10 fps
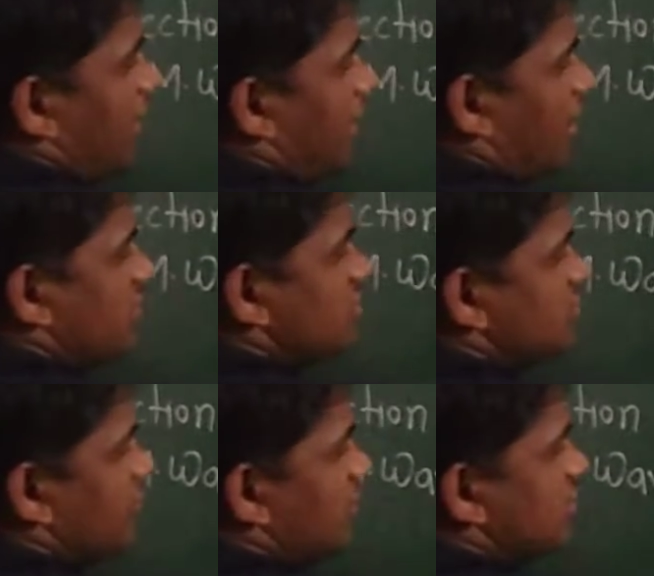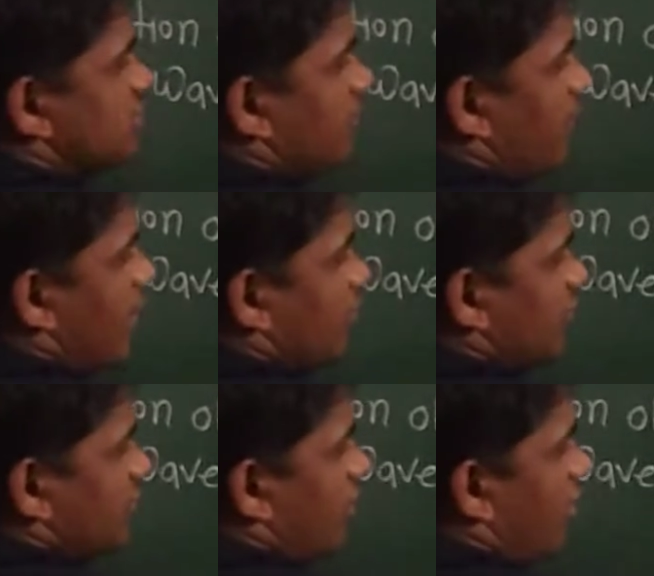Transverse
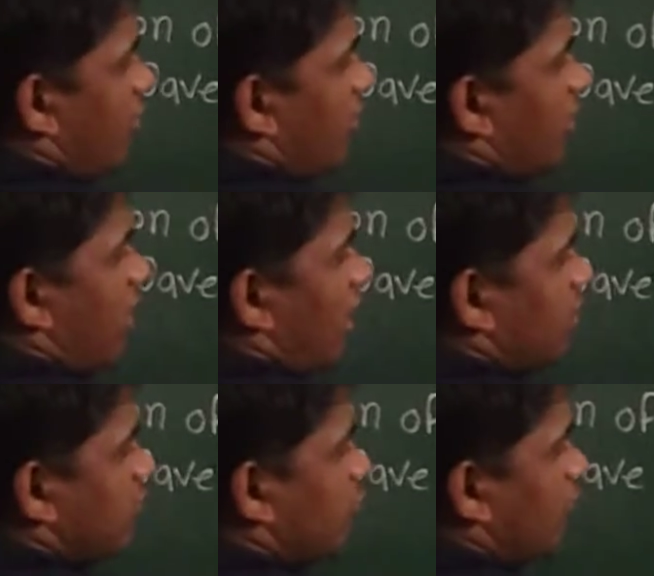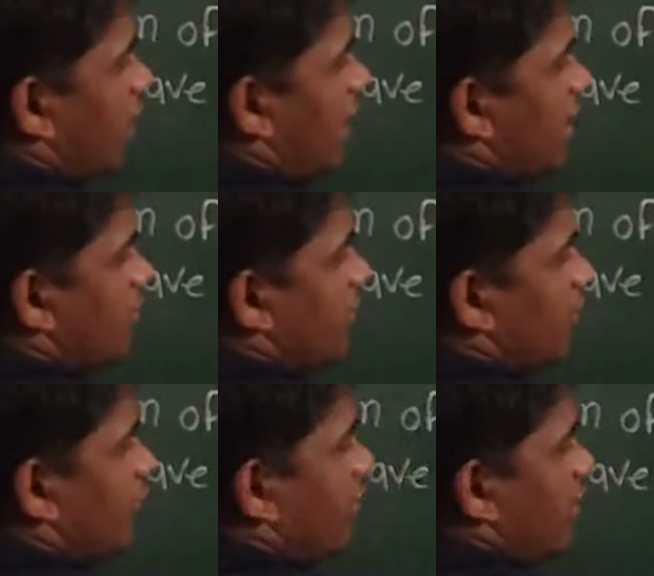waves or also light
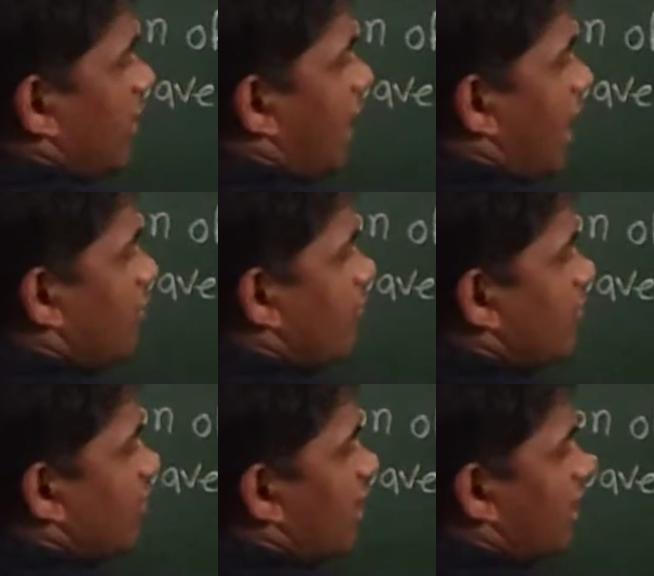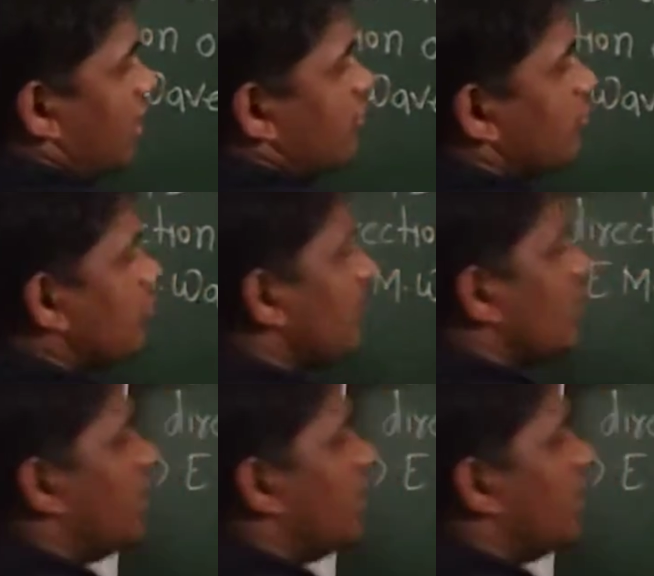waves. Light waves are also